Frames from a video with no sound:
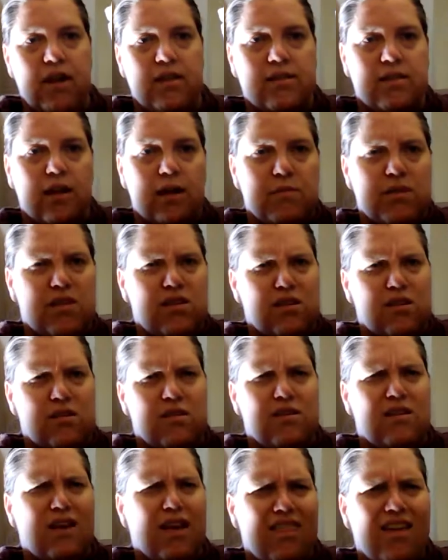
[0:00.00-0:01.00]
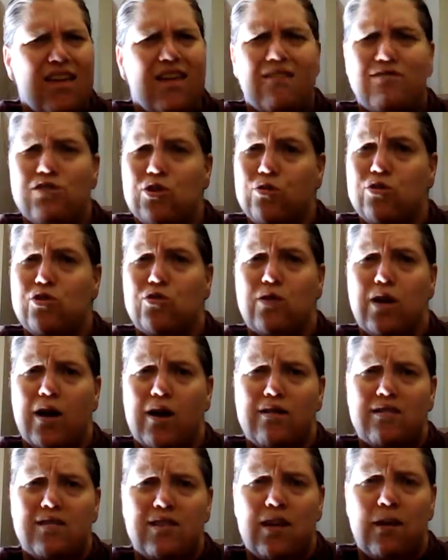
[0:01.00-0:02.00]
Enzymes, I think I've told you
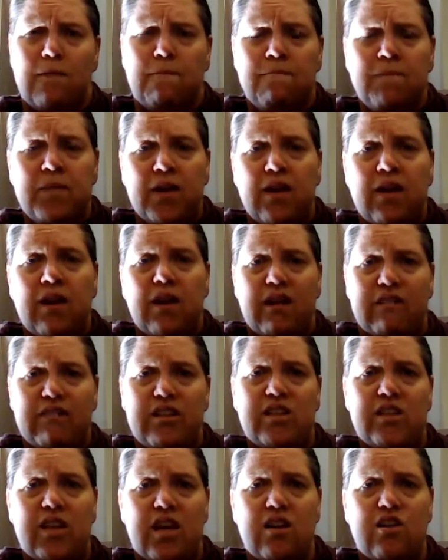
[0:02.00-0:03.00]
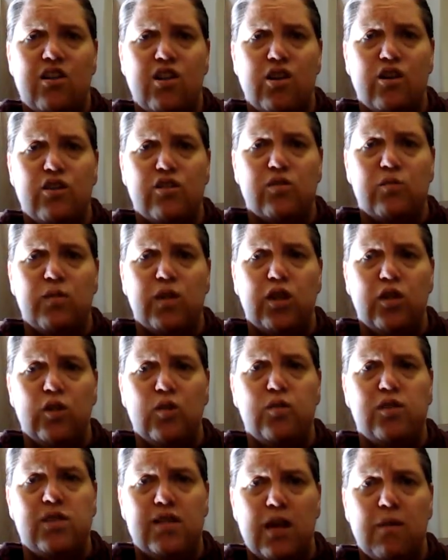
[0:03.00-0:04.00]
guys that every 10 years we
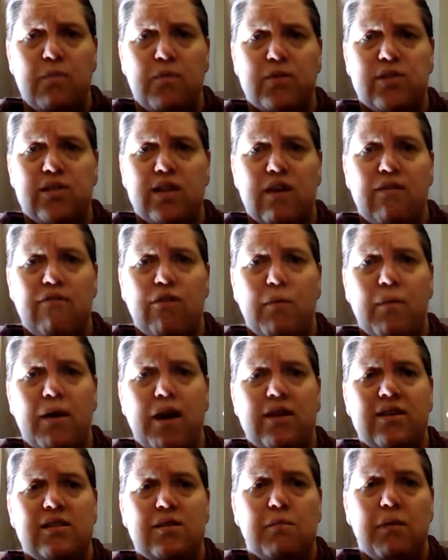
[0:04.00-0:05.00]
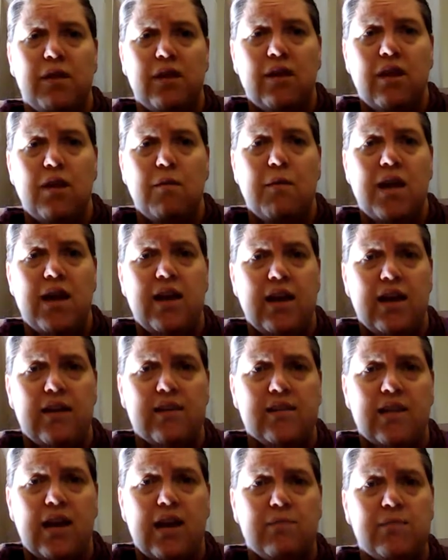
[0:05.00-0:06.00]
lose 10% of our body's ability to make
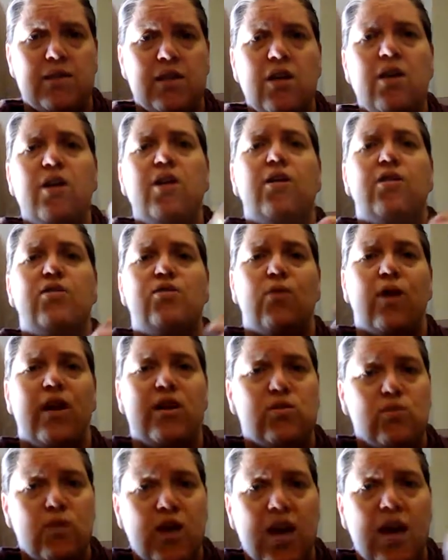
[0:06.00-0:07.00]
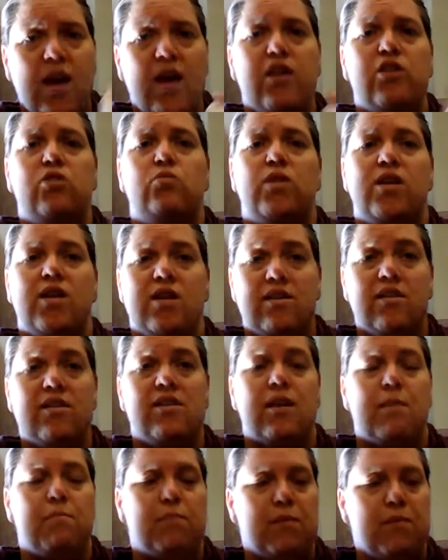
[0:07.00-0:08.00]
enzymes. So as we age, we need to
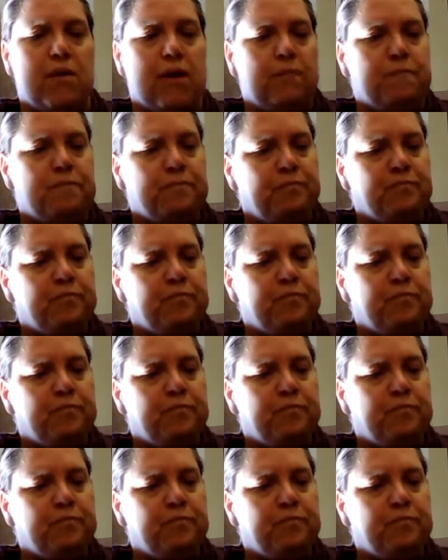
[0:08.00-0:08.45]
supplement.